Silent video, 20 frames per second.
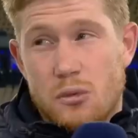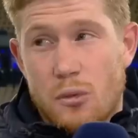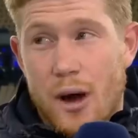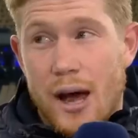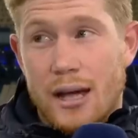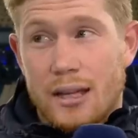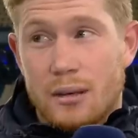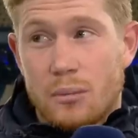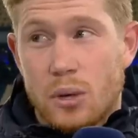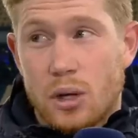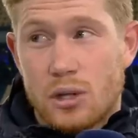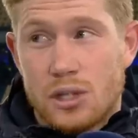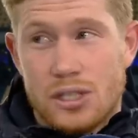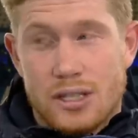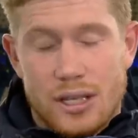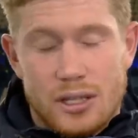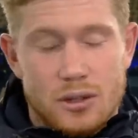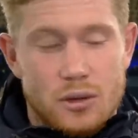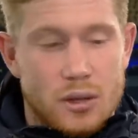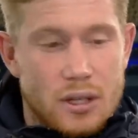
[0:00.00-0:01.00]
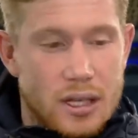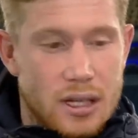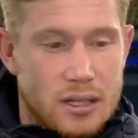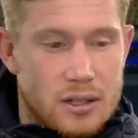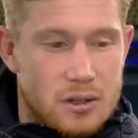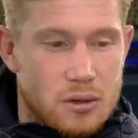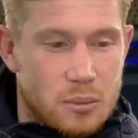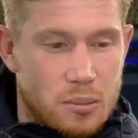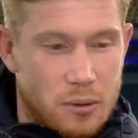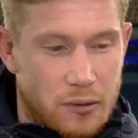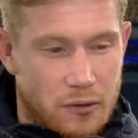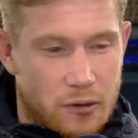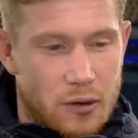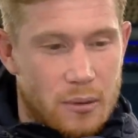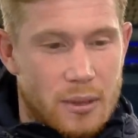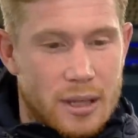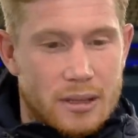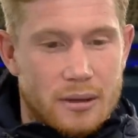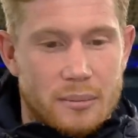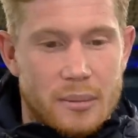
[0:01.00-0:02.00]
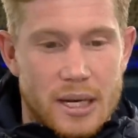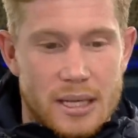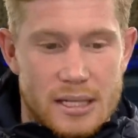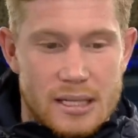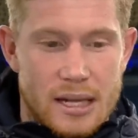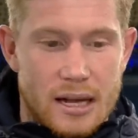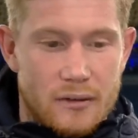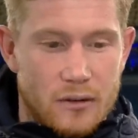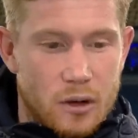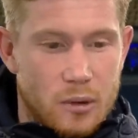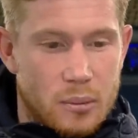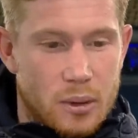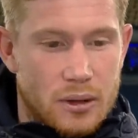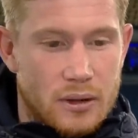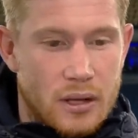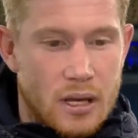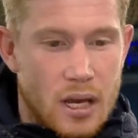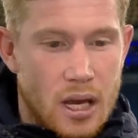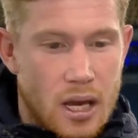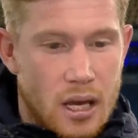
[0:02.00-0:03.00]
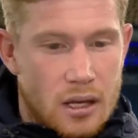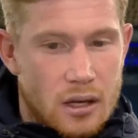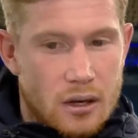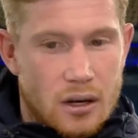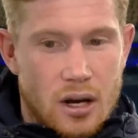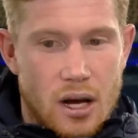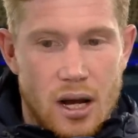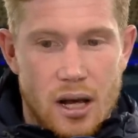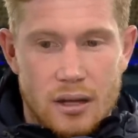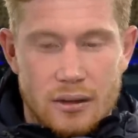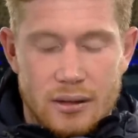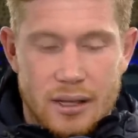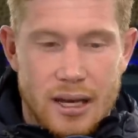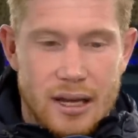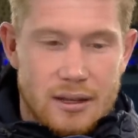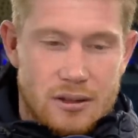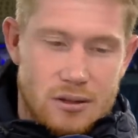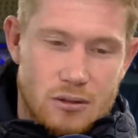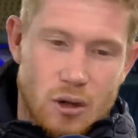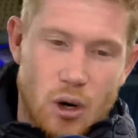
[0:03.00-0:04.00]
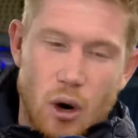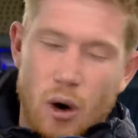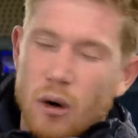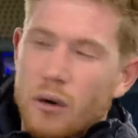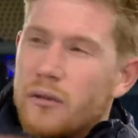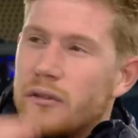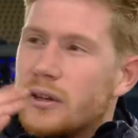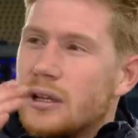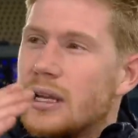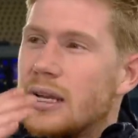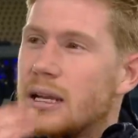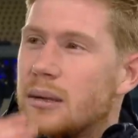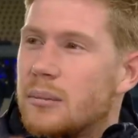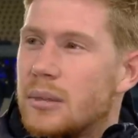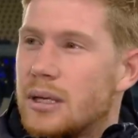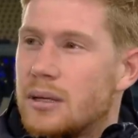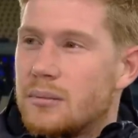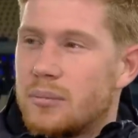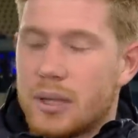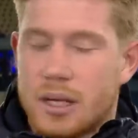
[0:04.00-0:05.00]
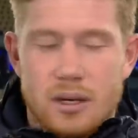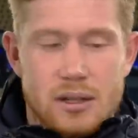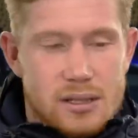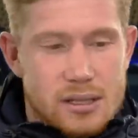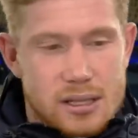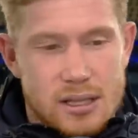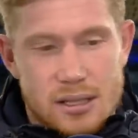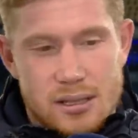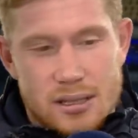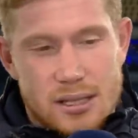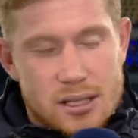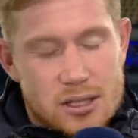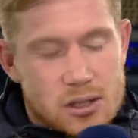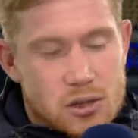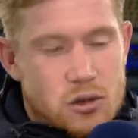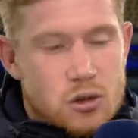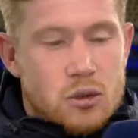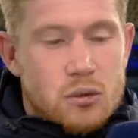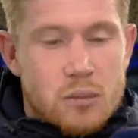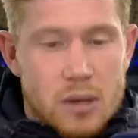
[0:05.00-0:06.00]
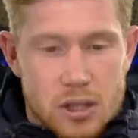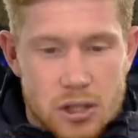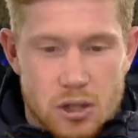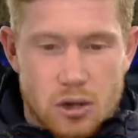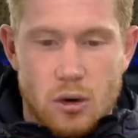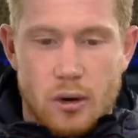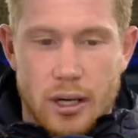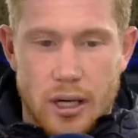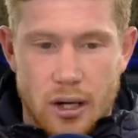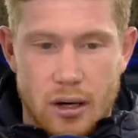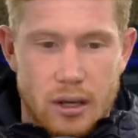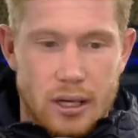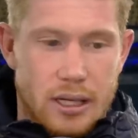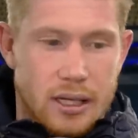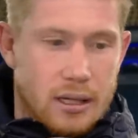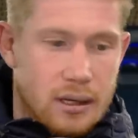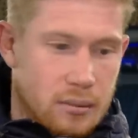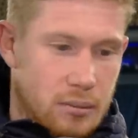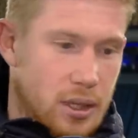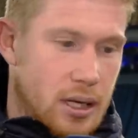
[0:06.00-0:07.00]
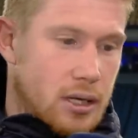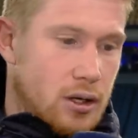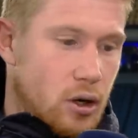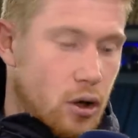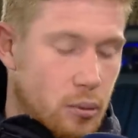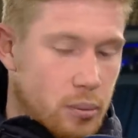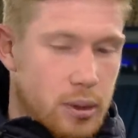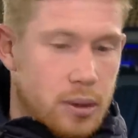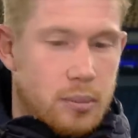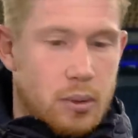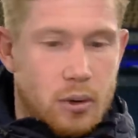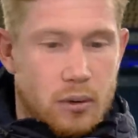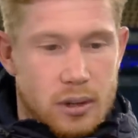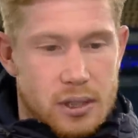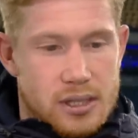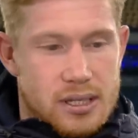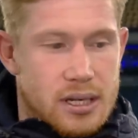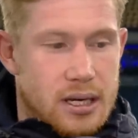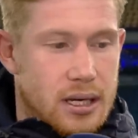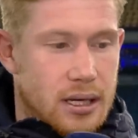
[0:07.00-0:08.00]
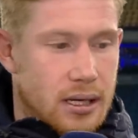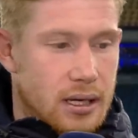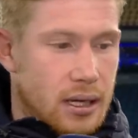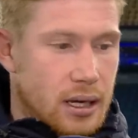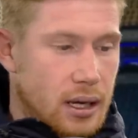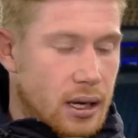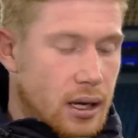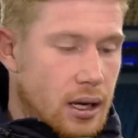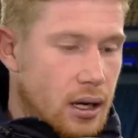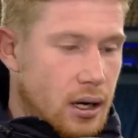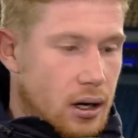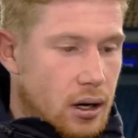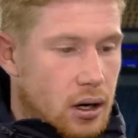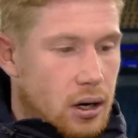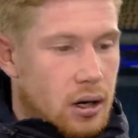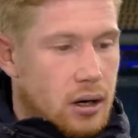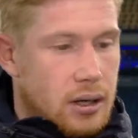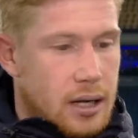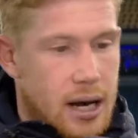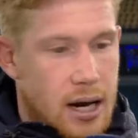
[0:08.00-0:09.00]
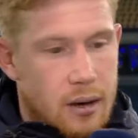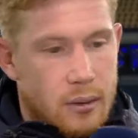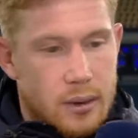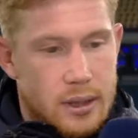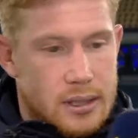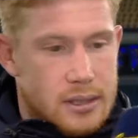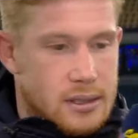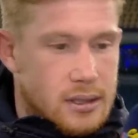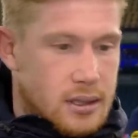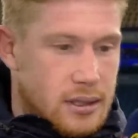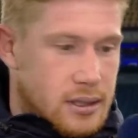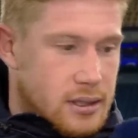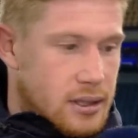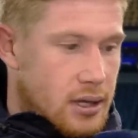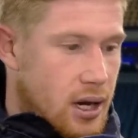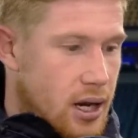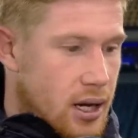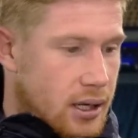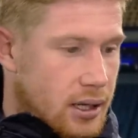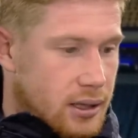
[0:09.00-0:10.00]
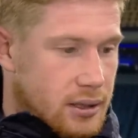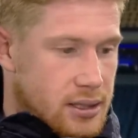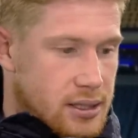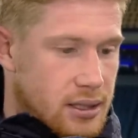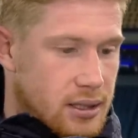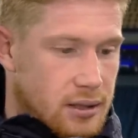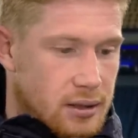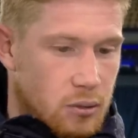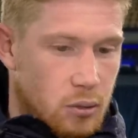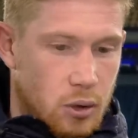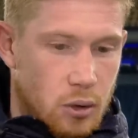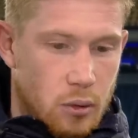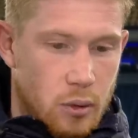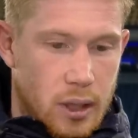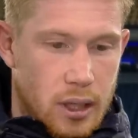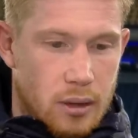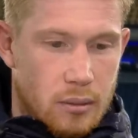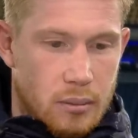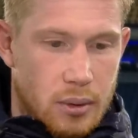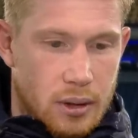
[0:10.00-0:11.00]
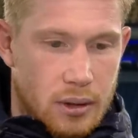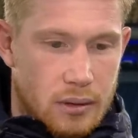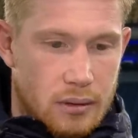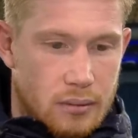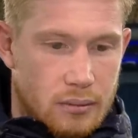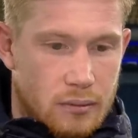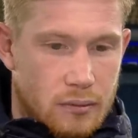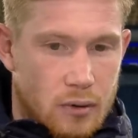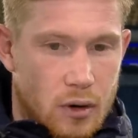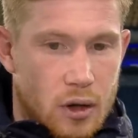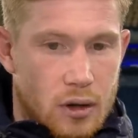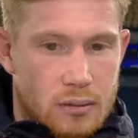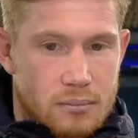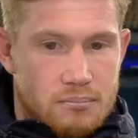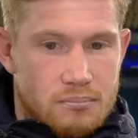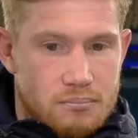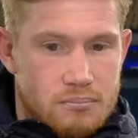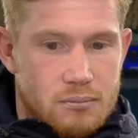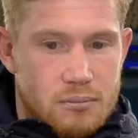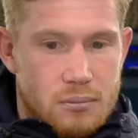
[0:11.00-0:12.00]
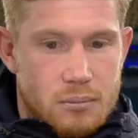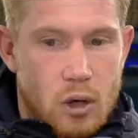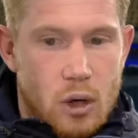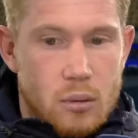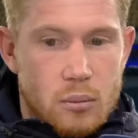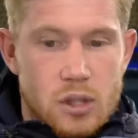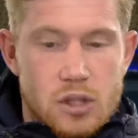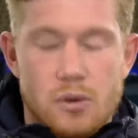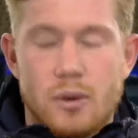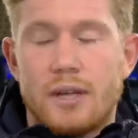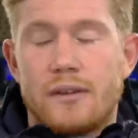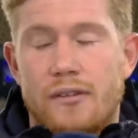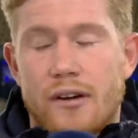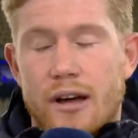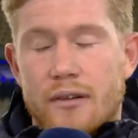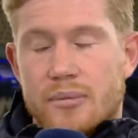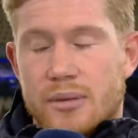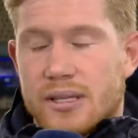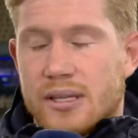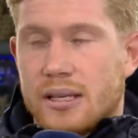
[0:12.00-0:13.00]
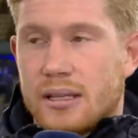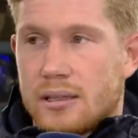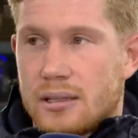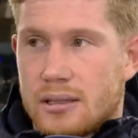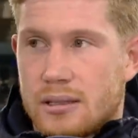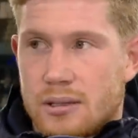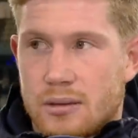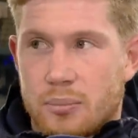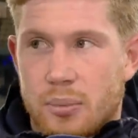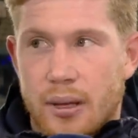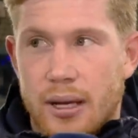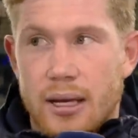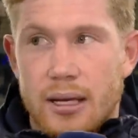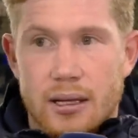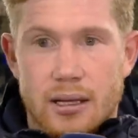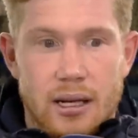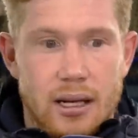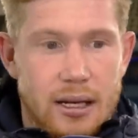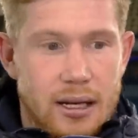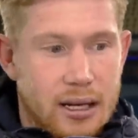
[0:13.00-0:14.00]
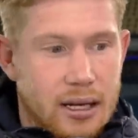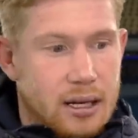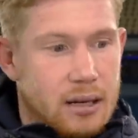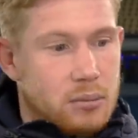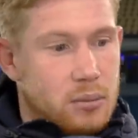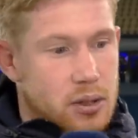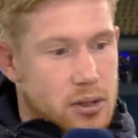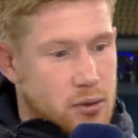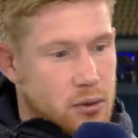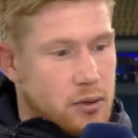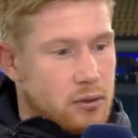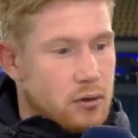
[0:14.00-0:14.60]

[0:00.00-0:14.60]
right emotion that you need to perform at the best level. But you can't get over the limit, because it, there's too much going on. And I know people will say, oh, now it's, it's done and City will win. But we've got almost twenty-five percent to play in the league, and in between